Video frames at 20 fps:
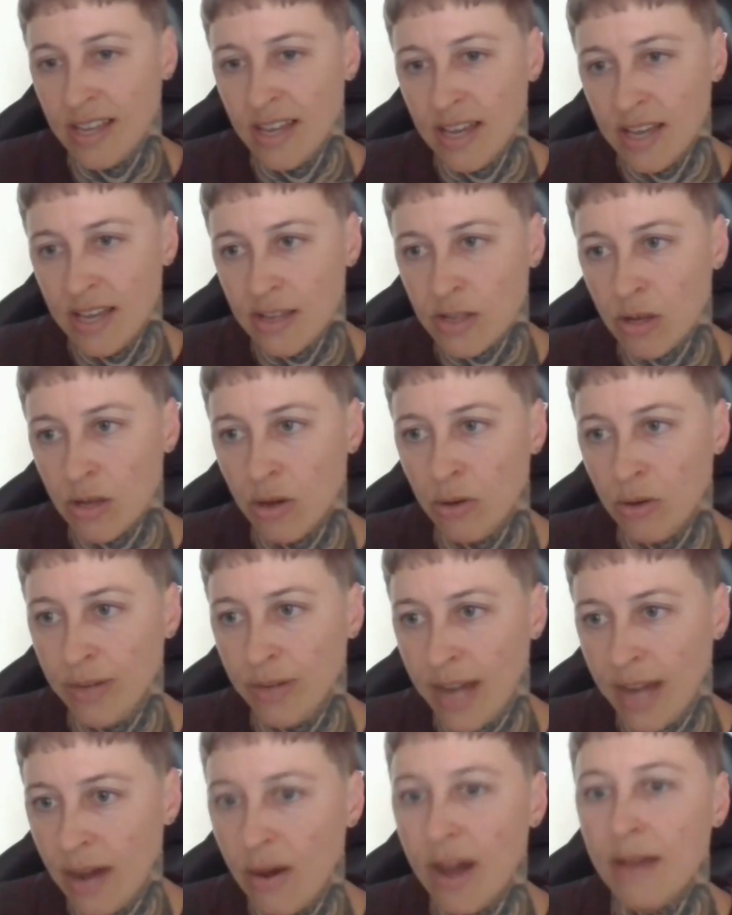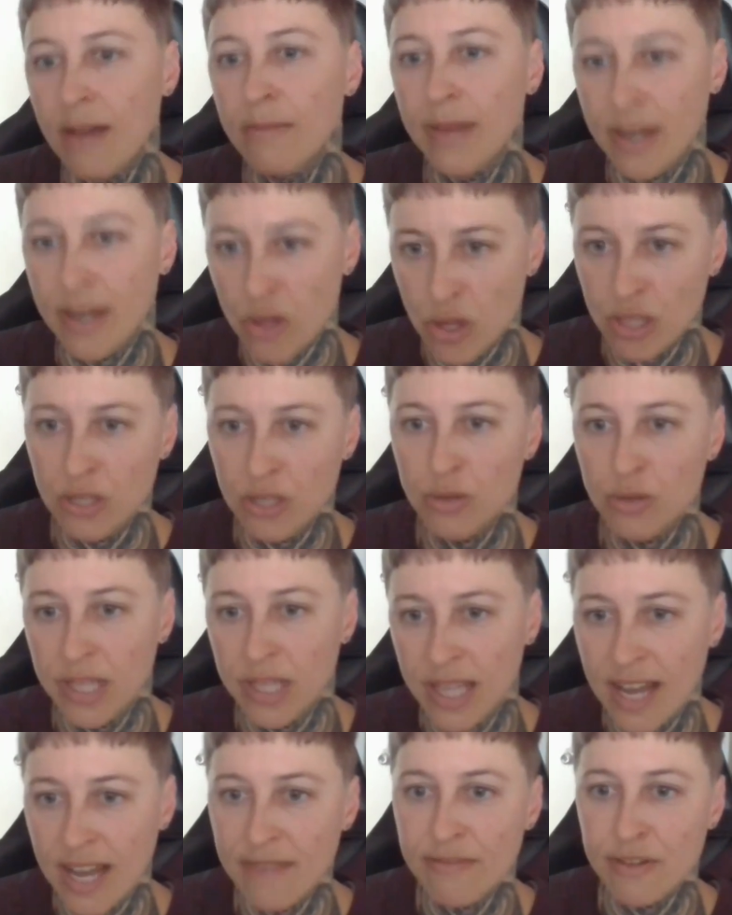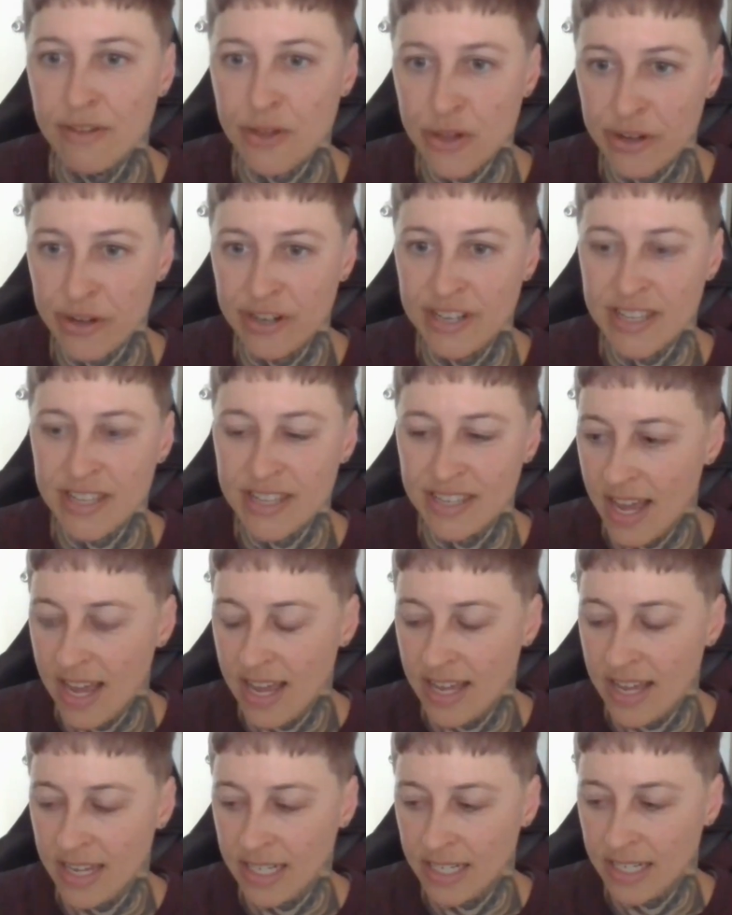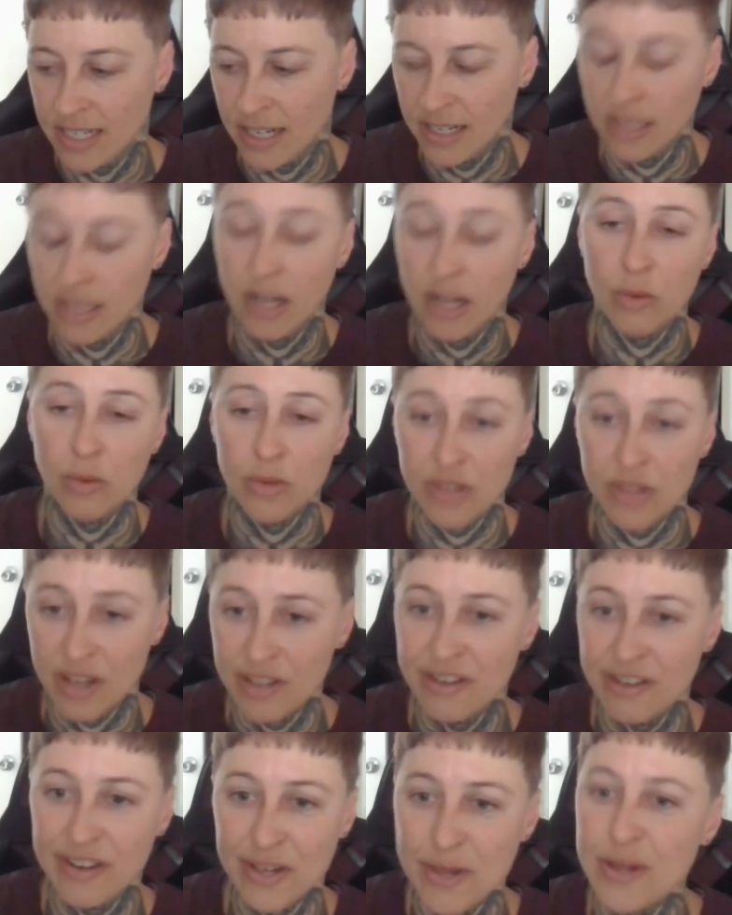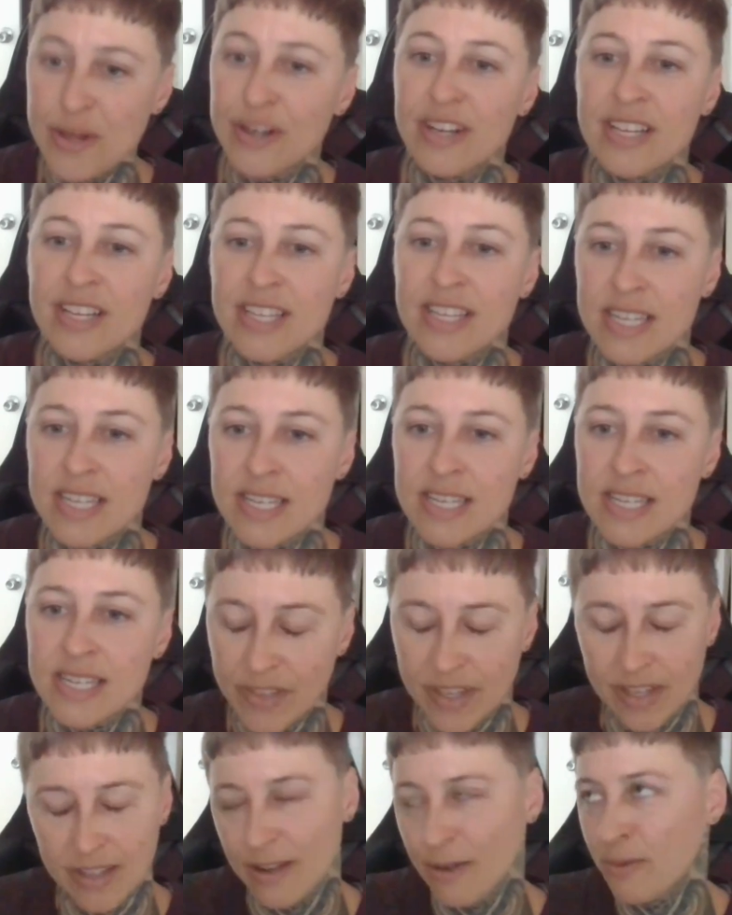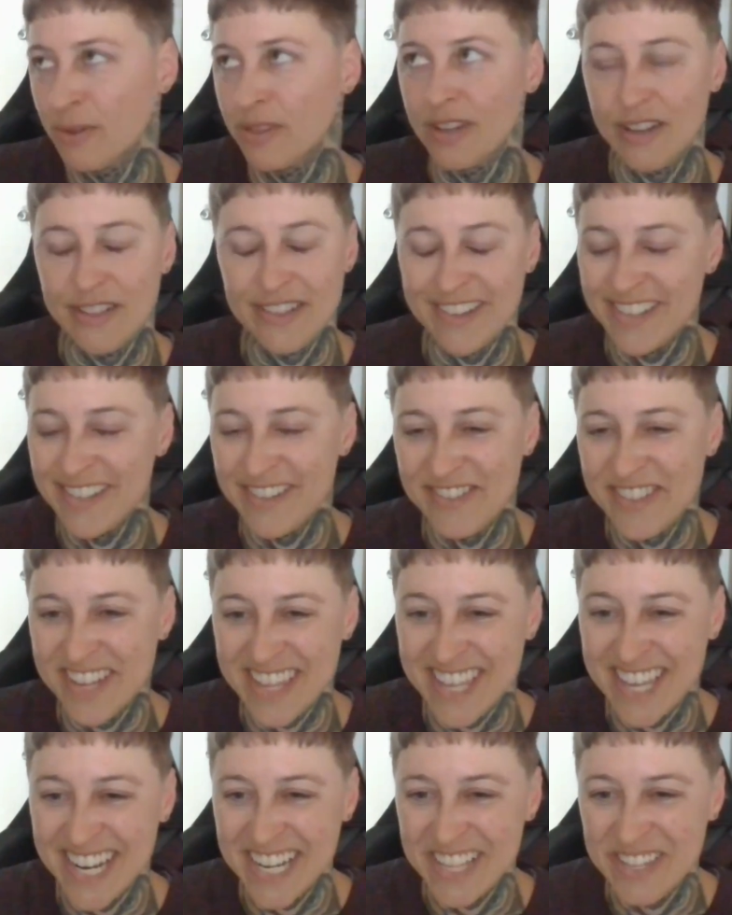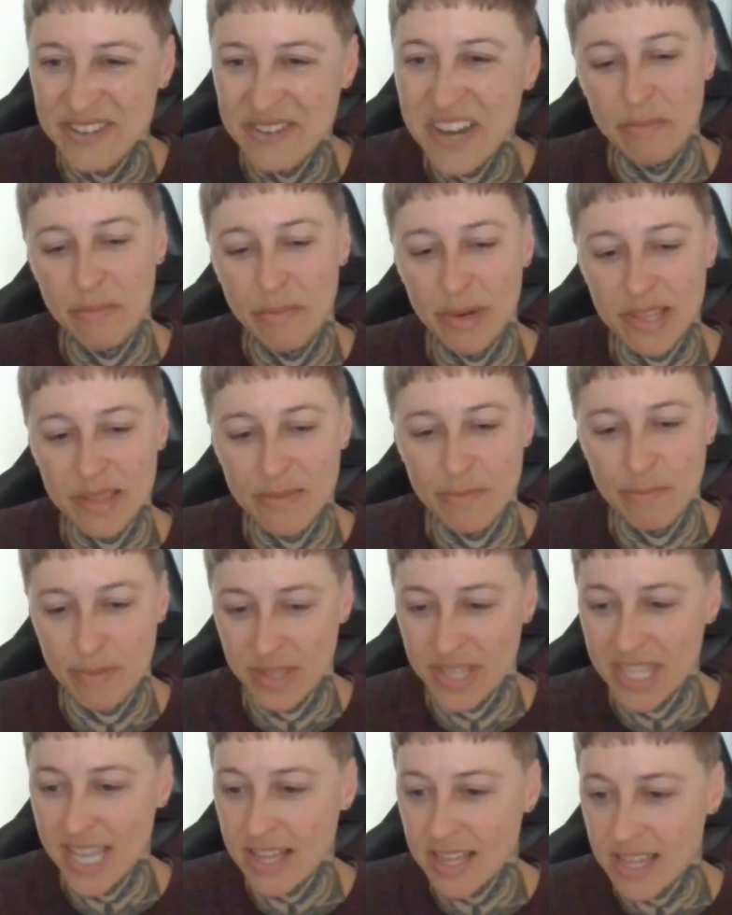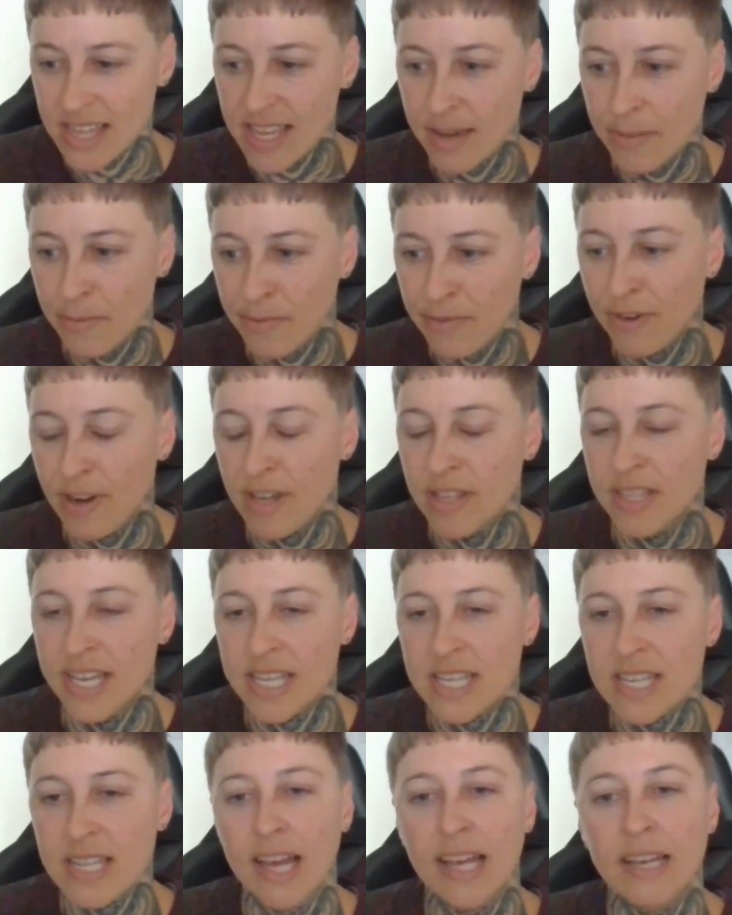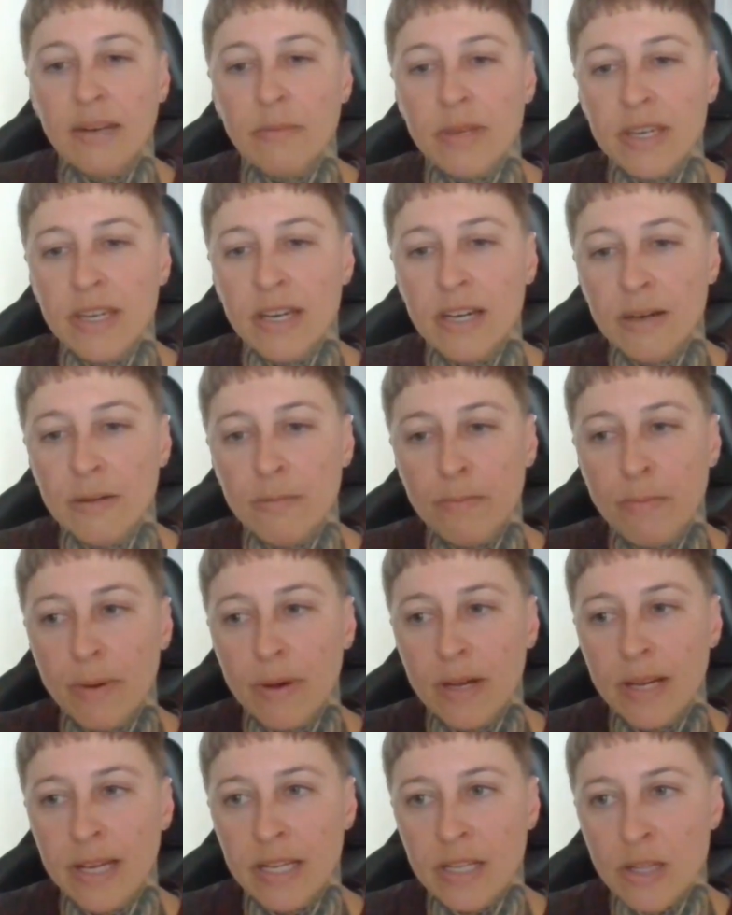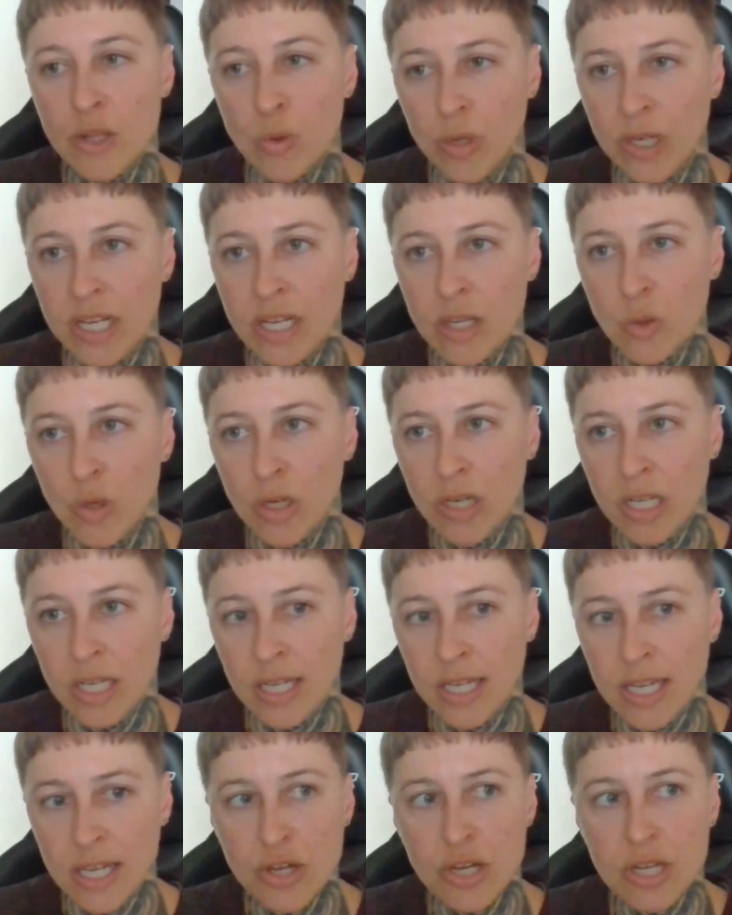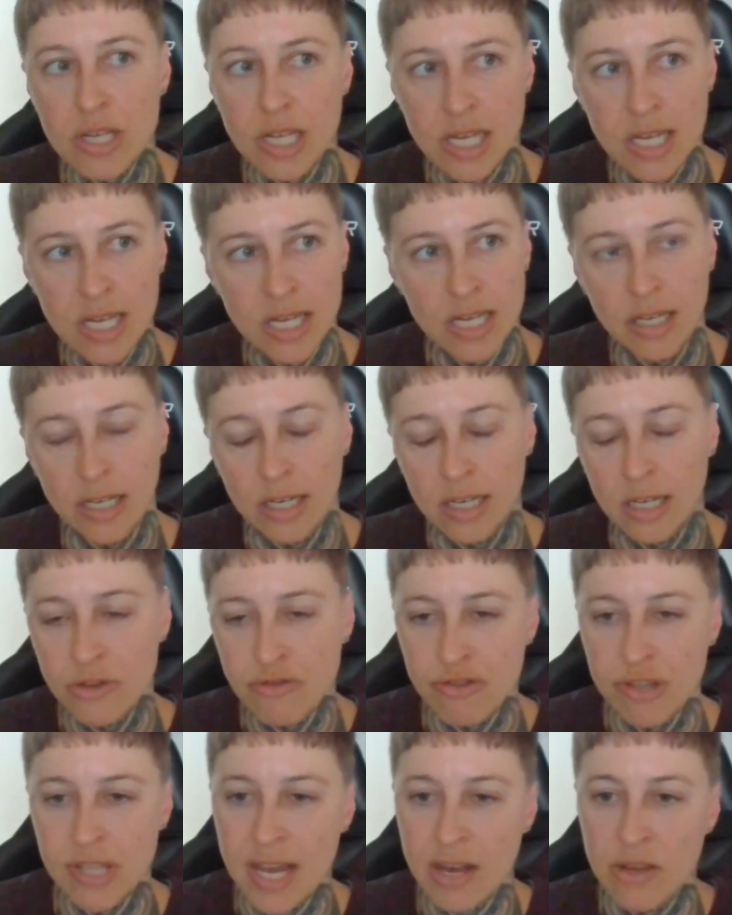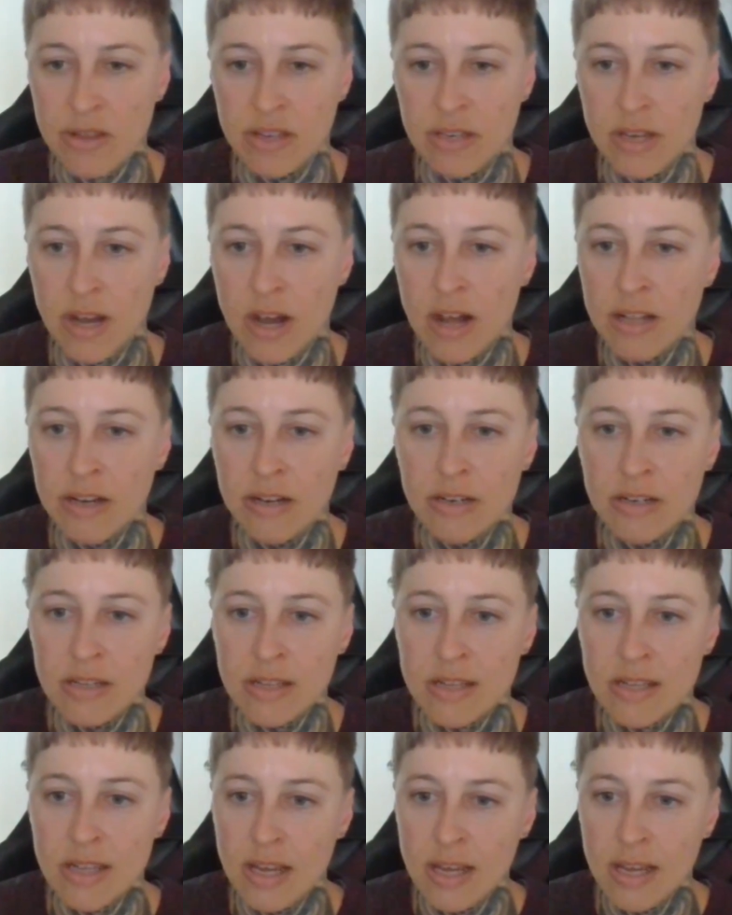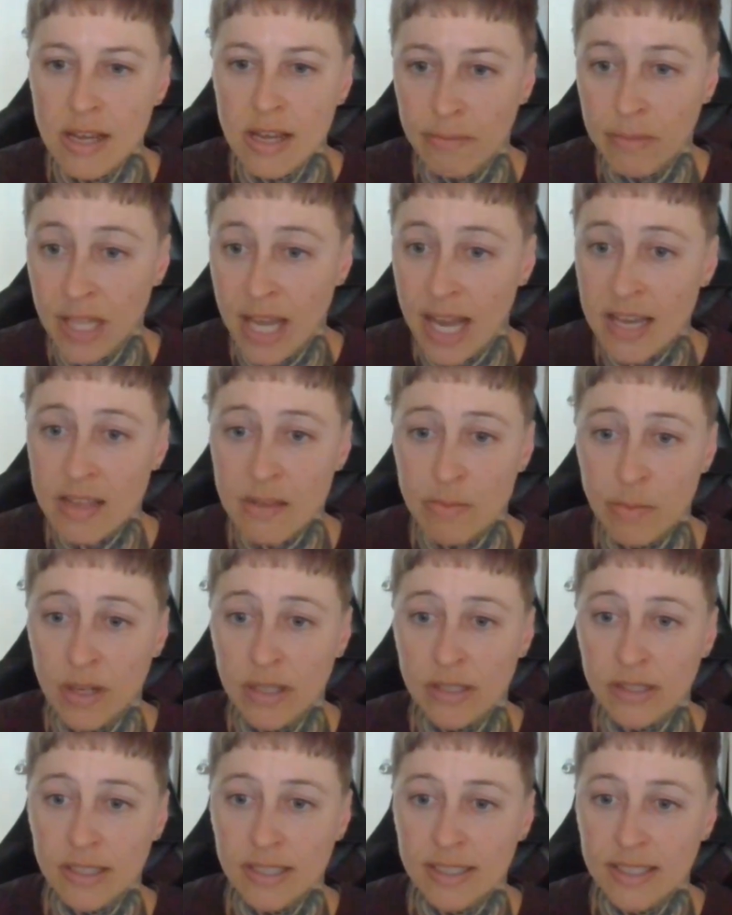So now I'm actually doing life insurance and along with other insurances, along with all the other things that I do. But that same friend that signed me up in 2020, he just hit $100,000 last month.